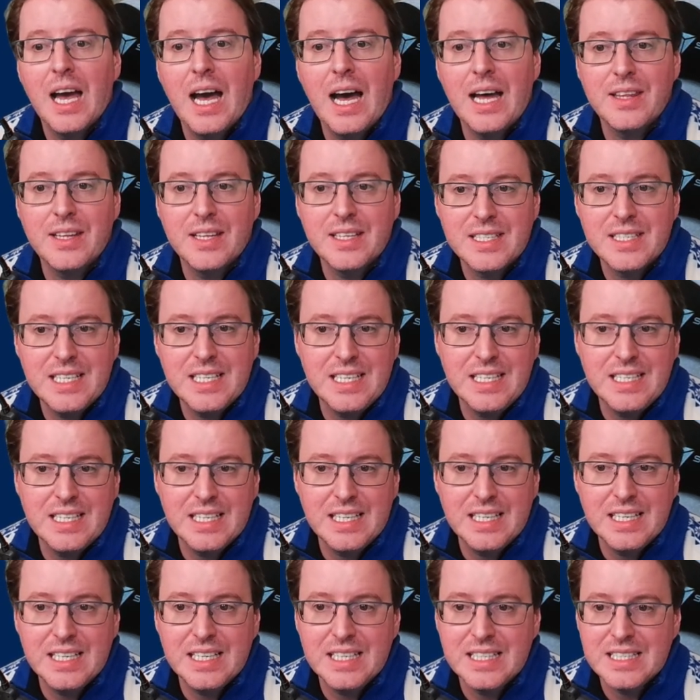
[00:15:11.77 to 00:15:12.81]
and then
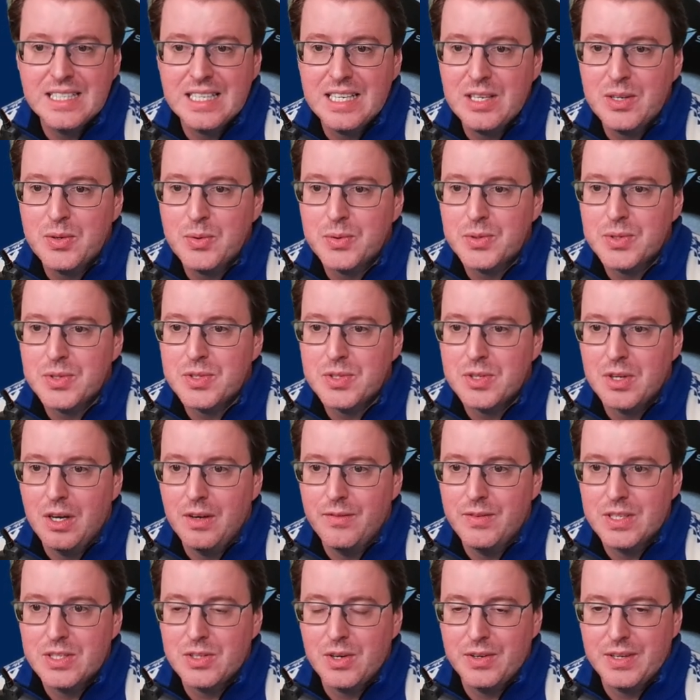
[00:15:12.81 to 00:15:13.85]
td is equal to
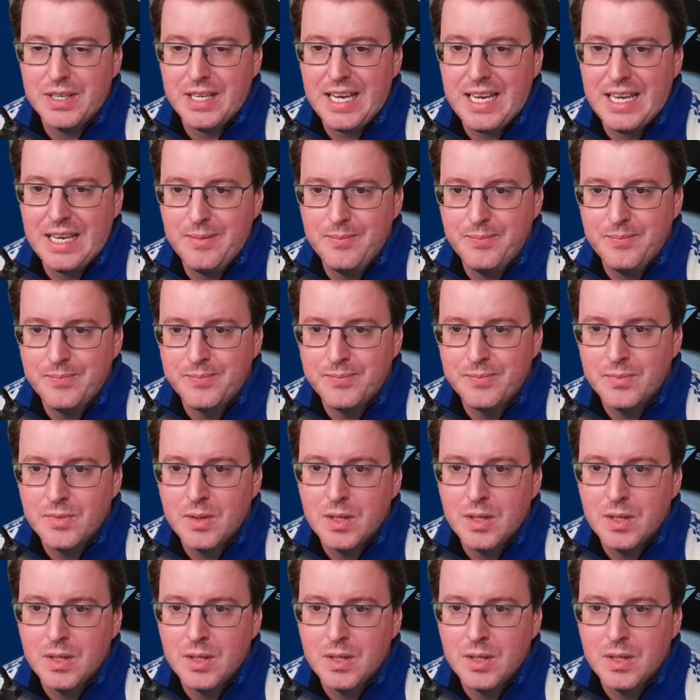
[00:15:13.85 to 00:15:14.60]
service.name.